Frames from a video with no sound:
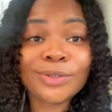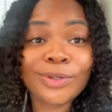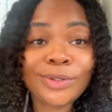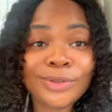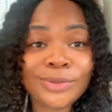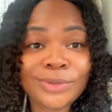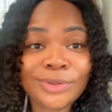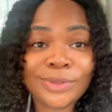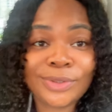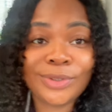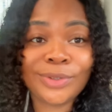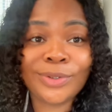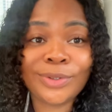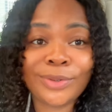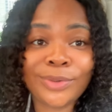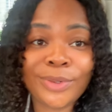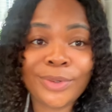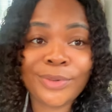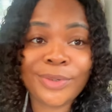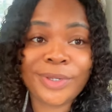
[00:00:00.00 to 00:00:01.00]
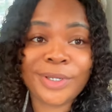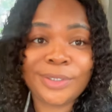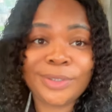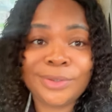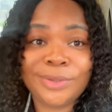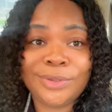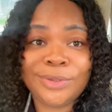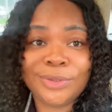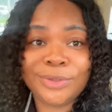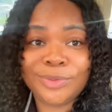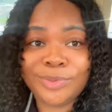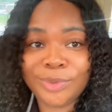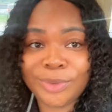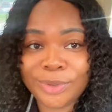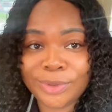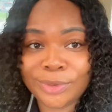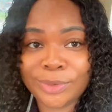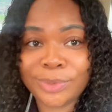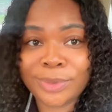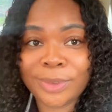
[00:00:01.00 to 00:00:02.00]
going to see you when we get to the
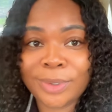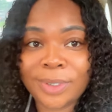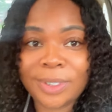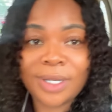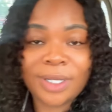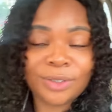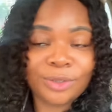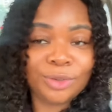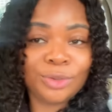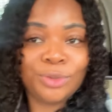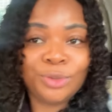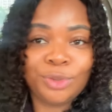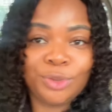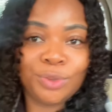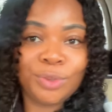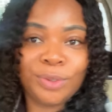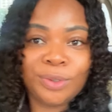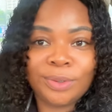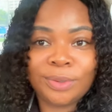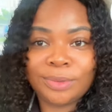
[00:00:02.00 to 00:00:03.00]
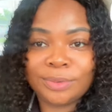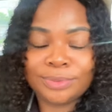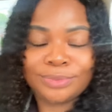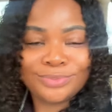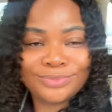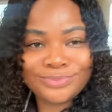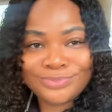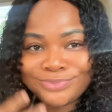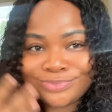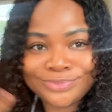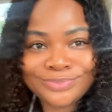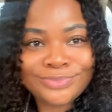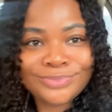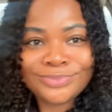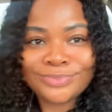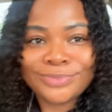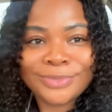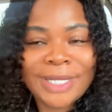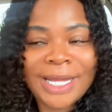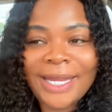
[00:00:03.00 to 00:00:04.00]
hospital. As usual,
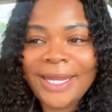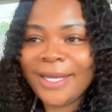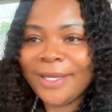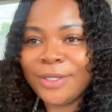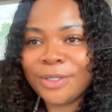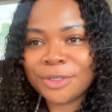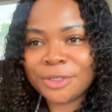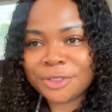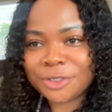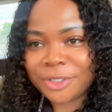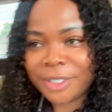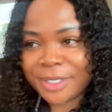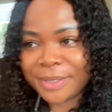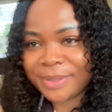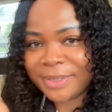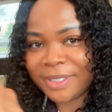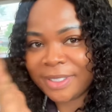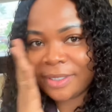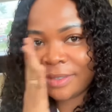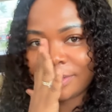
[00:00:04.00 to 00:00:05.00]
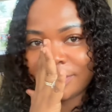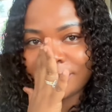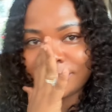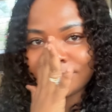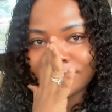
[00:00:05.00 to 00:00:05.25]
Lagos traffic.